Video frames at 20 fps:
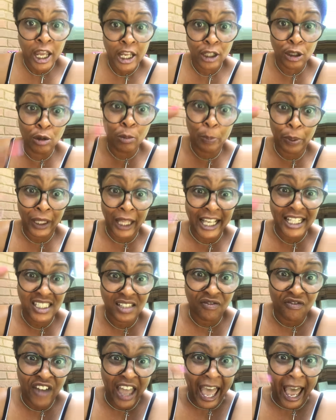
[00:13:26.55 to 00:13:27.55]
you place
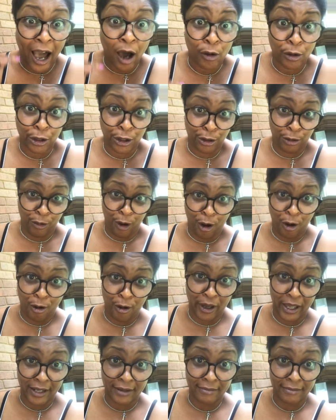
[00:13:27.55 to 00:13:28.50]
value on?